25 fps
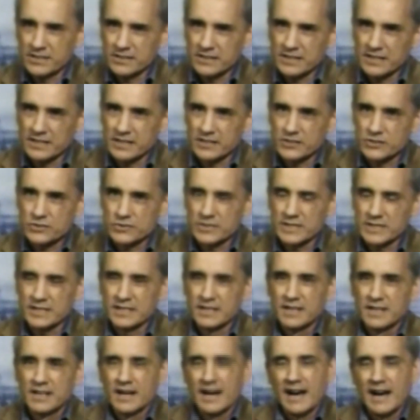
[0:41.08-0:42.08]
country.
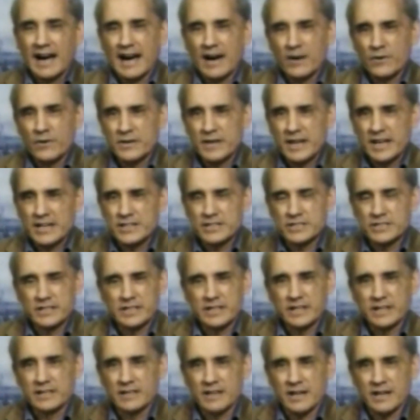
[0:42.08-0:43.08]
Our nation
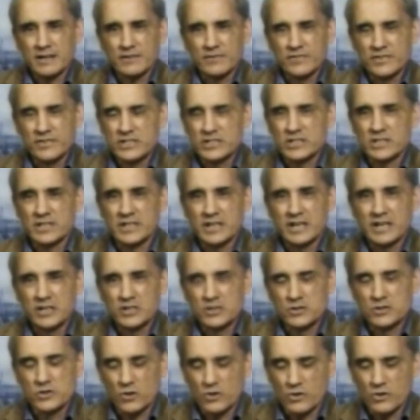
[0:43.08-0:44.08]
cannot officially
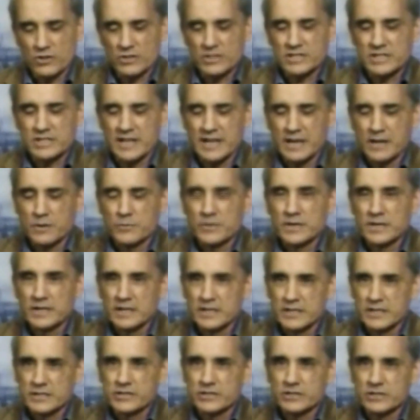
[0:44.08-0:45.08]
endorse a
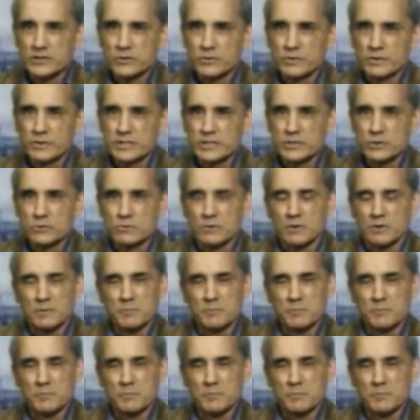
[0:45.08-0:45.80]
religious ritual.